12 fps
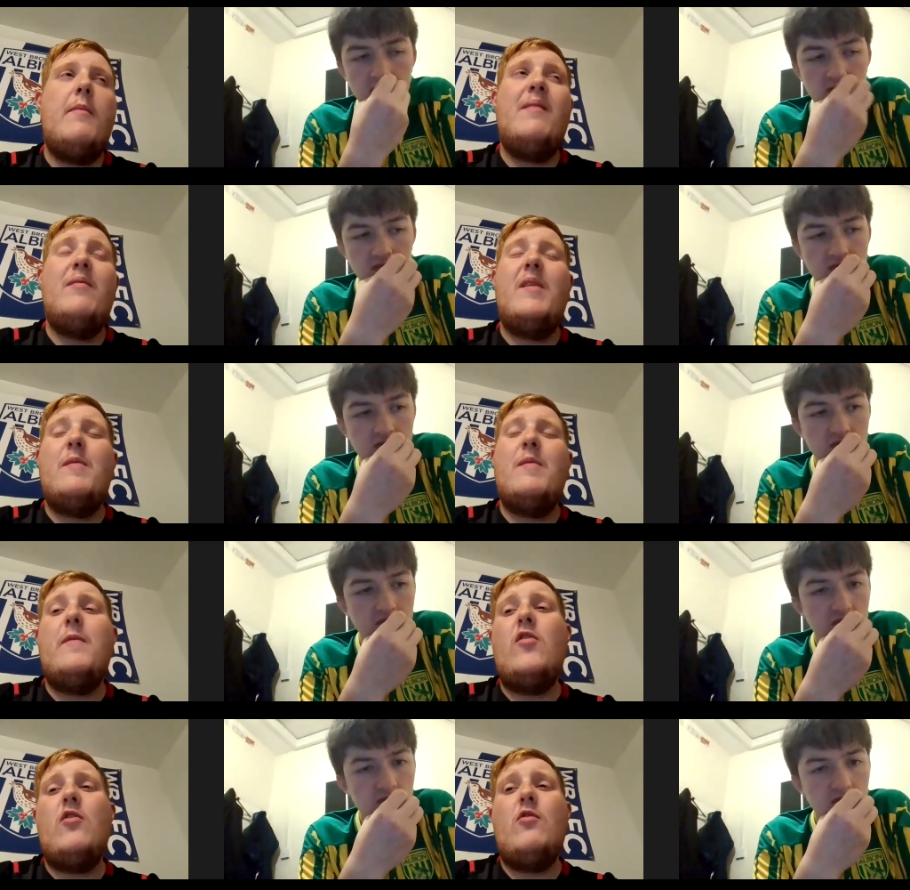Speaker 1: I mean,
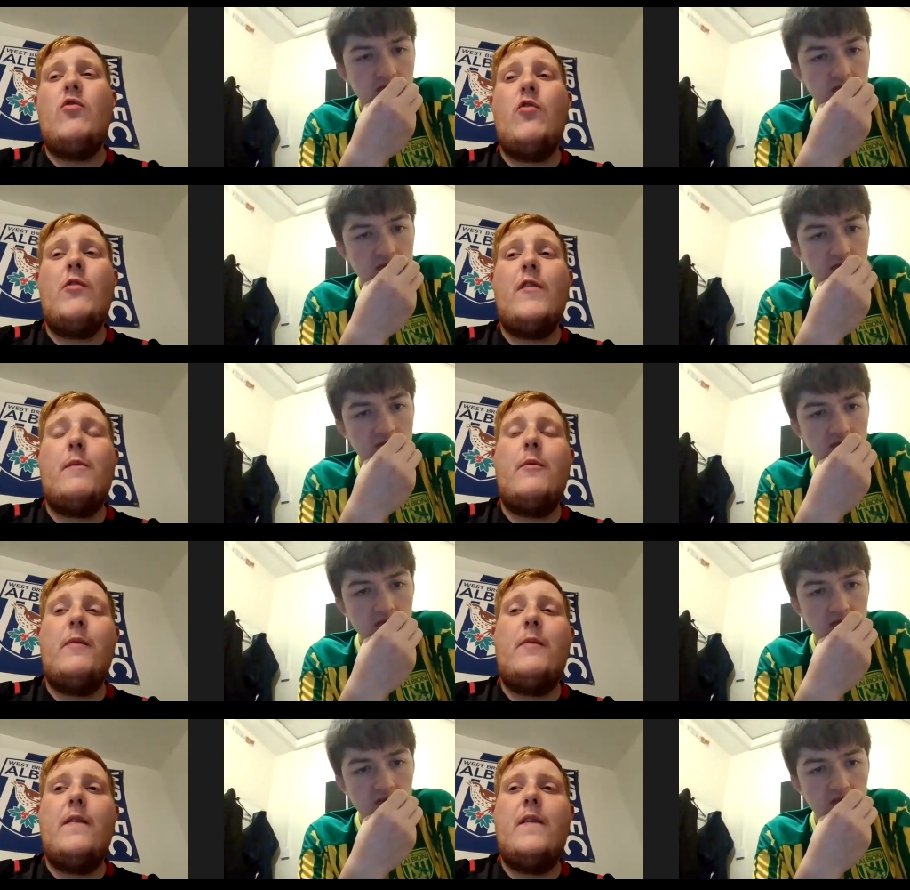it's been two draws,
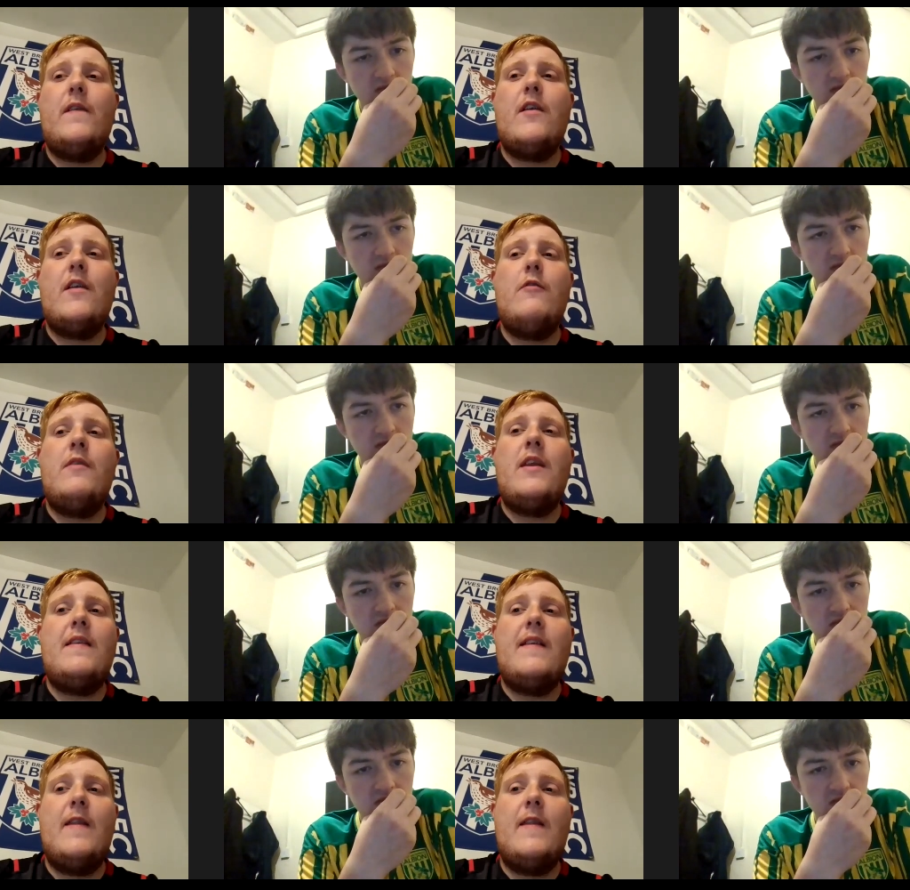but there's no
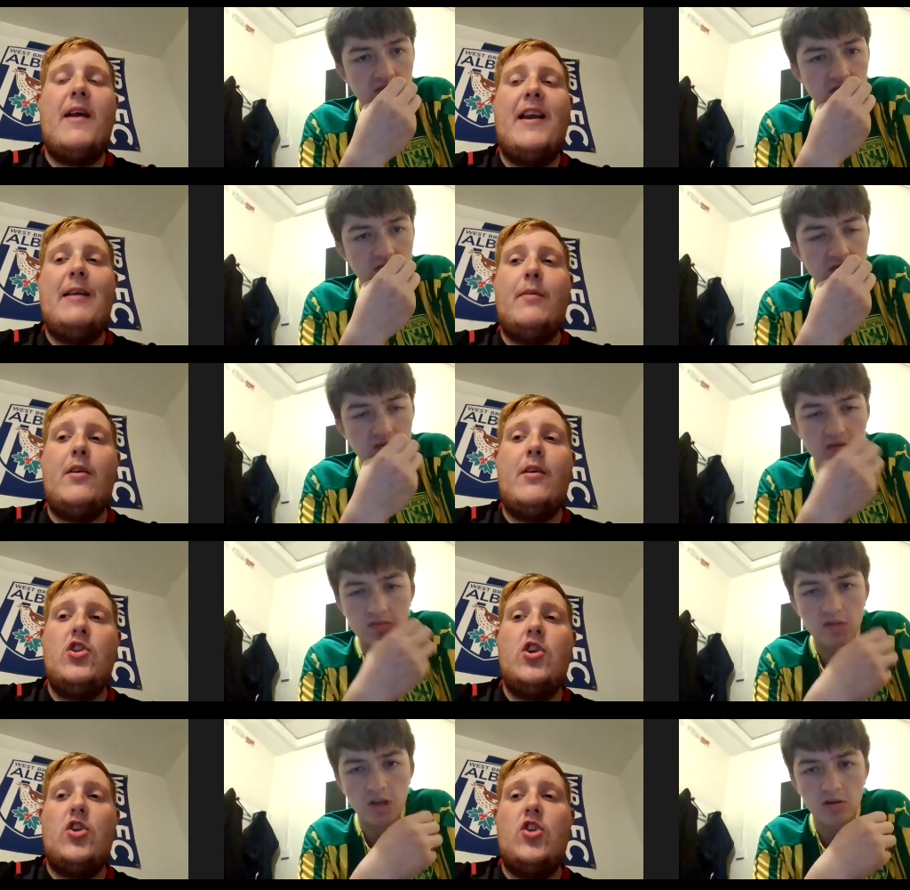need to hit the panic
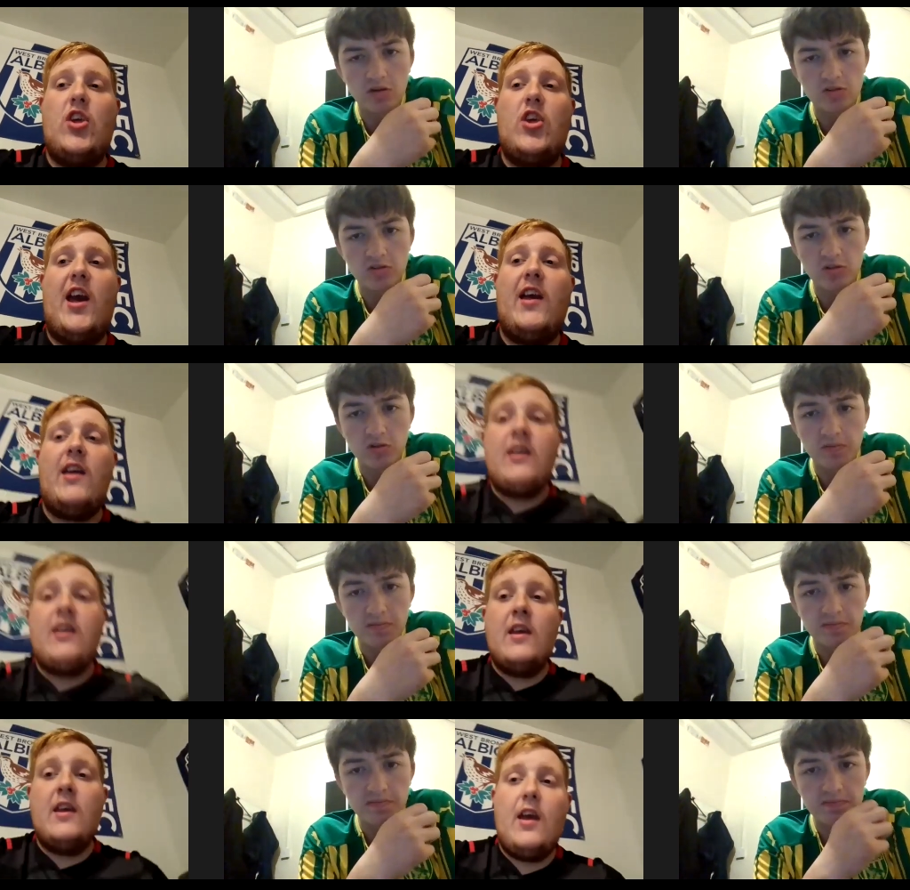button just no, yet.
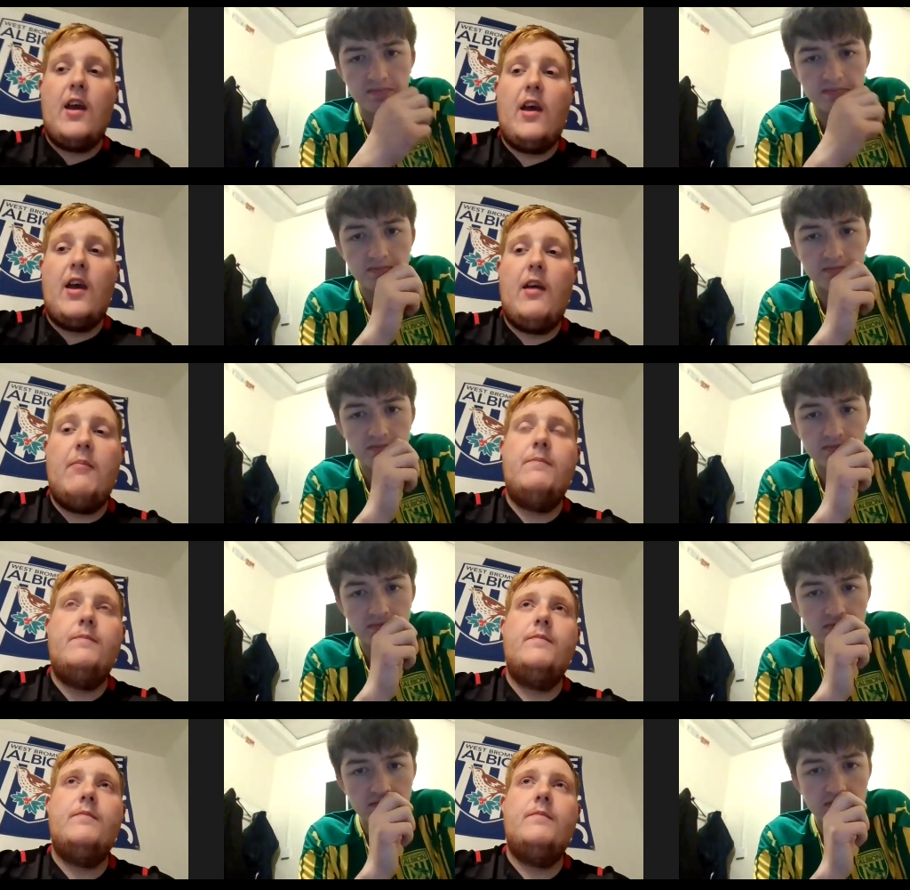
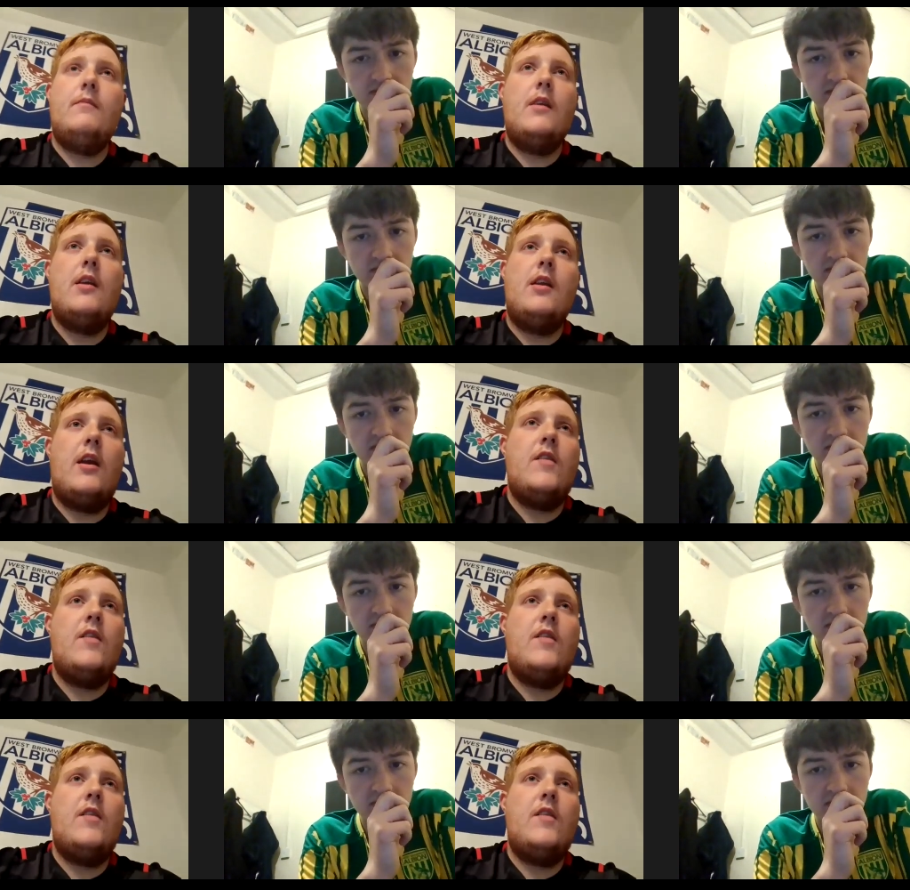Um, you know,